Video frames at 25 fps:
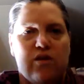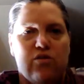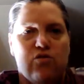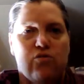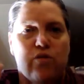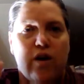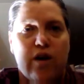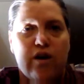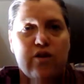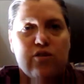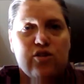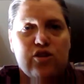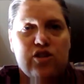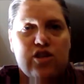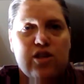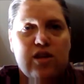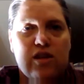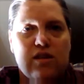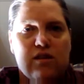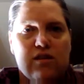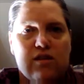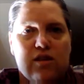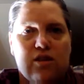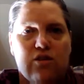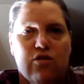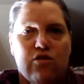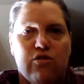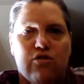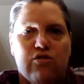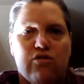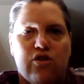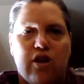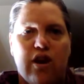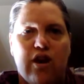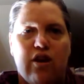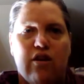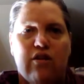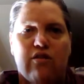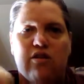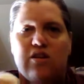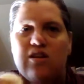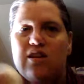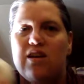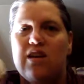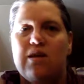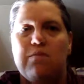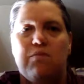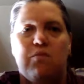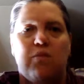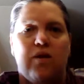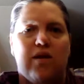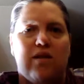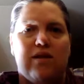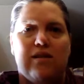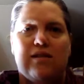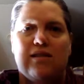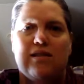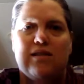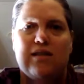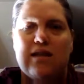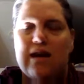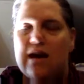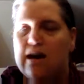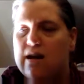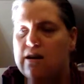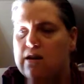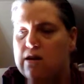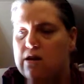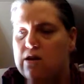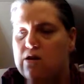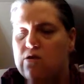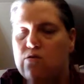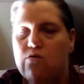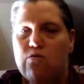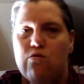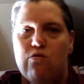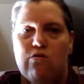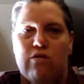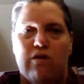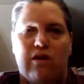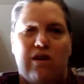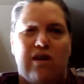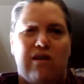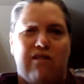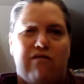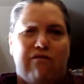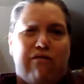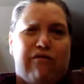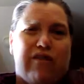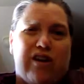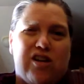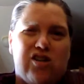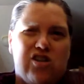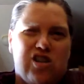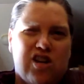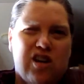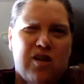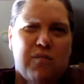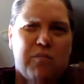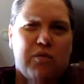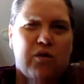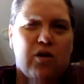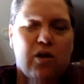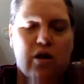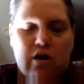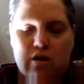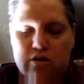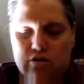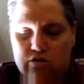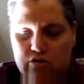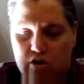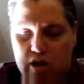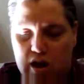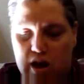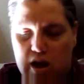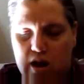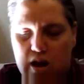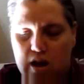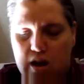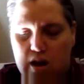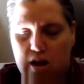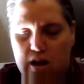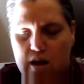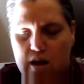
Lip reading: dryer sheets in your dryer to keep away the static or freshen up your laundry?